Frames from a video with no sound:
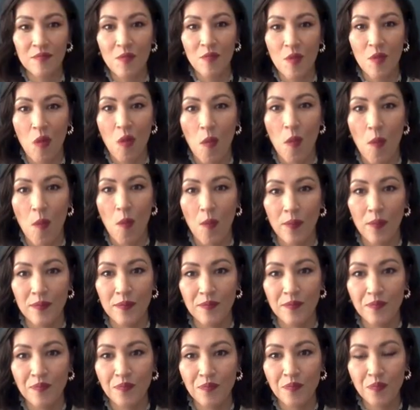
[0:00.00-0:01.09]

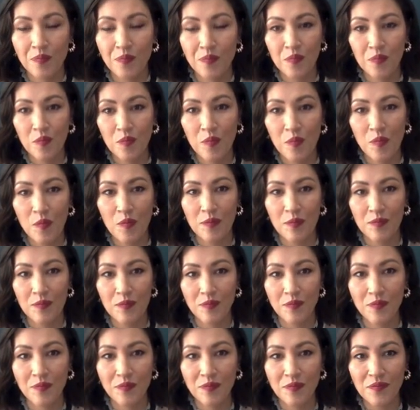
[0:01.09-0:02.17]

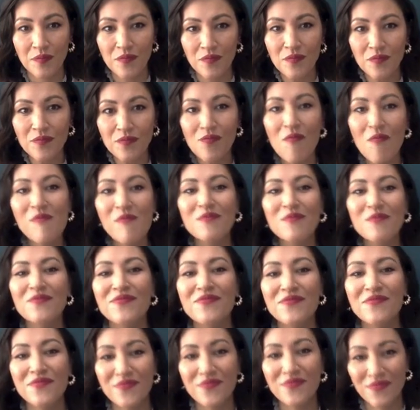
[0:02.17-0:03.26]

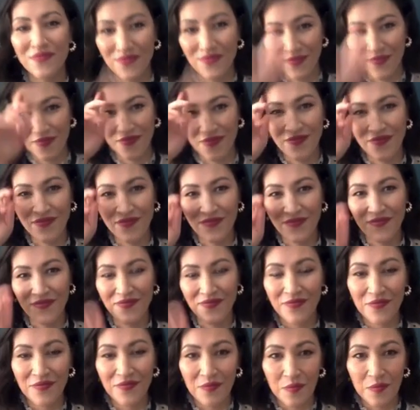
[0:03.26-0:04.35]

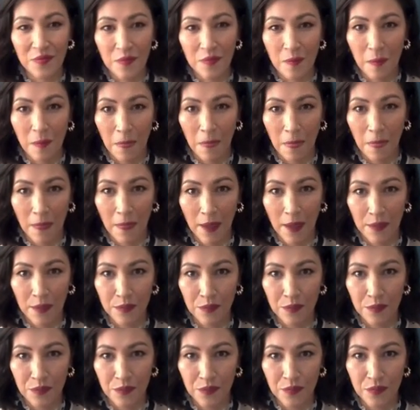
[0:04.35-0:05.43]

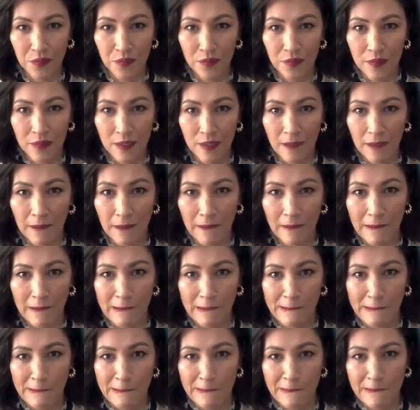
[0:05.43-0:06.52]

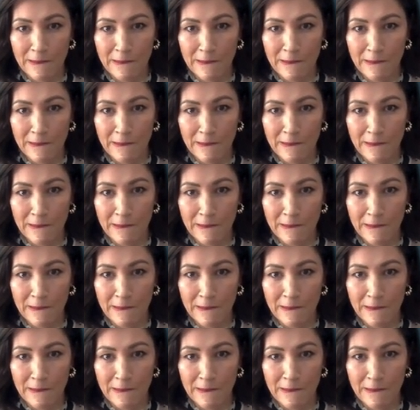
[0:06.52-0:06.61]
This person isn't speaking.